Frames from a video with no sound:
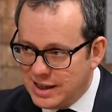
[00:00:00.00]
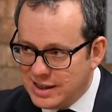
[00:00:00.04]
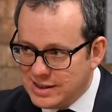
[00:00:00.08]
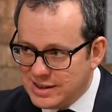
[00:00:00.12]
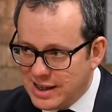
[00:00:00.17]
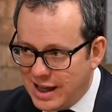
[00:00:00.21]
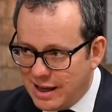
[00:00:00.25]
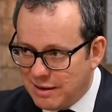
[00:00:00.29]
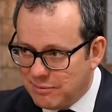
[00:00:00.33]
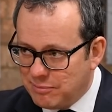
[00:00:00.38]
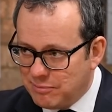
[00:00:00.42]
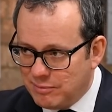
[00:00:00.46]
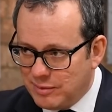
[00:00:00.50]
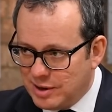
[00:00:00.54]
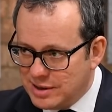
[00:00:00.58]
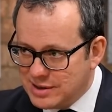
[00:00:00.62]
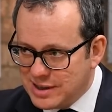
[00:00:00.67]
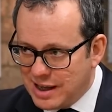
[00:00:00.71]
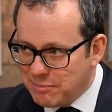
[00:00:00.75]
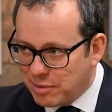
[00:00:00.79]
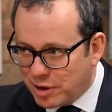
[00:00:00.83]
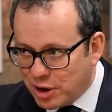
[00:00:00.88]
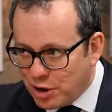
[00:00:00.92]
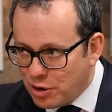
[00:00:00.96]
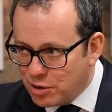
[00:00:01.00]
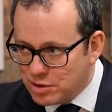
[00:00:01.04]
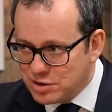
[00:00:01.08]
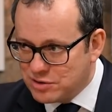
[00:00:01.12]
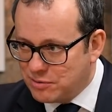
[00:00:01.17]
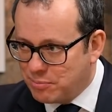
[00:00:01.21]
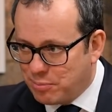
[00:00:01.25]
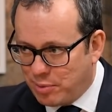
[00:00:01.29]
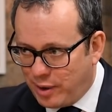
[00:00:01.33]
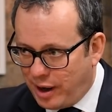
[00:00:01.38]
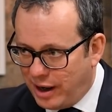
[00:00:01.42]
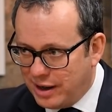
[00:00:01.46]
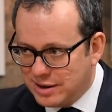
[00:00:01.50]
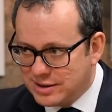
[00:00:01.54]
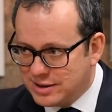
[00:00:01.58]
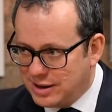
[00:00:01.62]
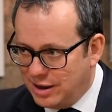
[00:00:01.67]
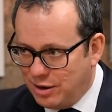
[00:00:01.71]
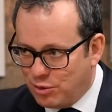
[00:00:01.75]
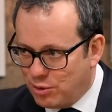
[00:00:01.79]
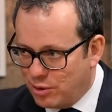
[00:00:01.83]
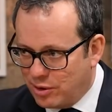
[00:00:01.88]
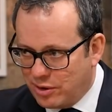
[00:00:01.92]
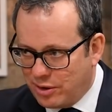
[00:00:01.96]
that because of
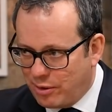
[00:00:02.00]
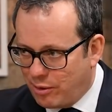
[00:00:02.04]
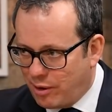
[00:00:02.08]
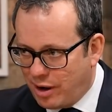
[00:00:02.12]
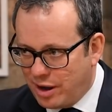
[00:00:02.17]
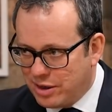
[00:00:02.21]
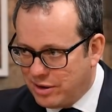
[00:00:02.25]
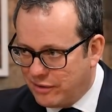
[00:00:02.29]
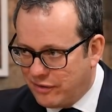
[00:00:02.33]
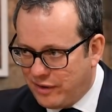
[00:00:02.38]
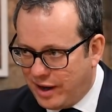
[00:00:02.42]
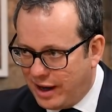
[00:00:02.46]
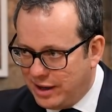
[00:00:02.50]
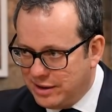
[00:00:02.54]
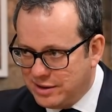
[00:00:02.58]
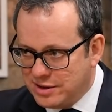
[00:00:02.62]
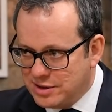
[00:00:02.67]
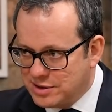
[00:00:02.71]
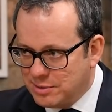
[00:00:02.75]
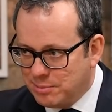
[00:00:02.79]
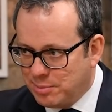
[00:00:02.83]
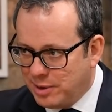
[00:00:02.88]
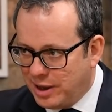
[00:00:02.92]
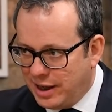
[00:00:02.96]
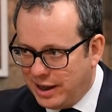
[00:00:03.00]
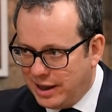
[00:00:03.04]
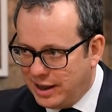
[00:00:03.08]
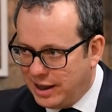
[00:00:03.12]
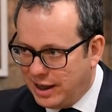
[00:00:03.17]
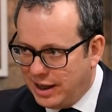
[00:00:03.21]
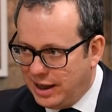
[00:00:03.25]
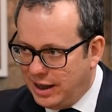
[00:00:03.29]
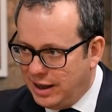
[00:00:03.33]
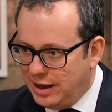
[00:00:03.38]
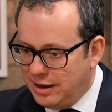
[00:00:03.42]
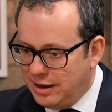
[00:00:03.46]
Brexit, or are there other factors at play here?